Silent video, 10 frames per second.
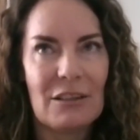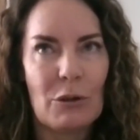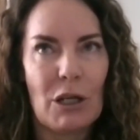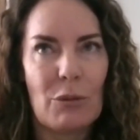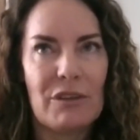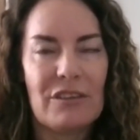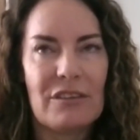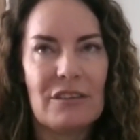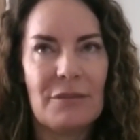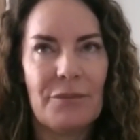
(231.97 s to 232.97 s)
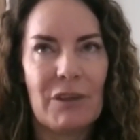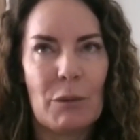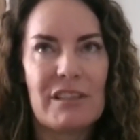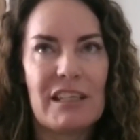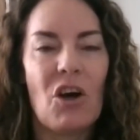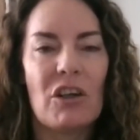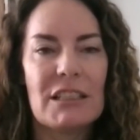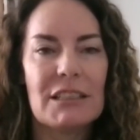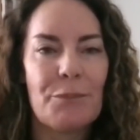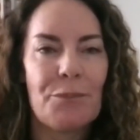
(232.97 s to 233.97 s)
So I was at
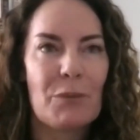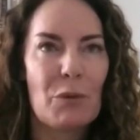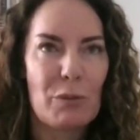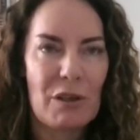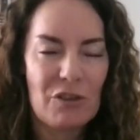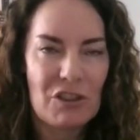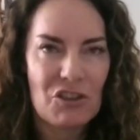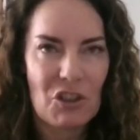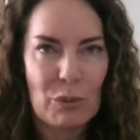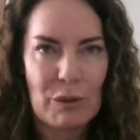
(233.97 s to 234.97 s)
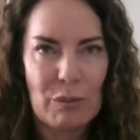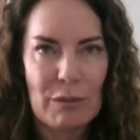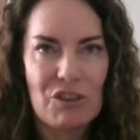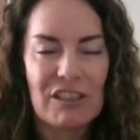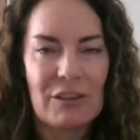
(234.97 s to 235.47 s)
Hodder, was my first job in publishing.